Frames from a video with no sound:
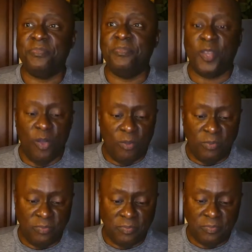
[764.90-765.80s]
Nicole,
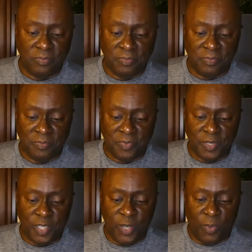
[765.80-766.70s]

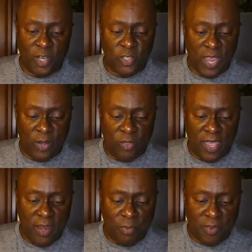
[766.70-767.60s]
you want to try it on
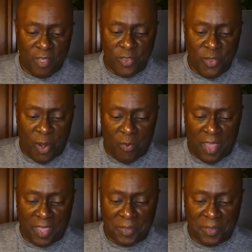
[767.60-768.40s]
camera, or oh, are you all right?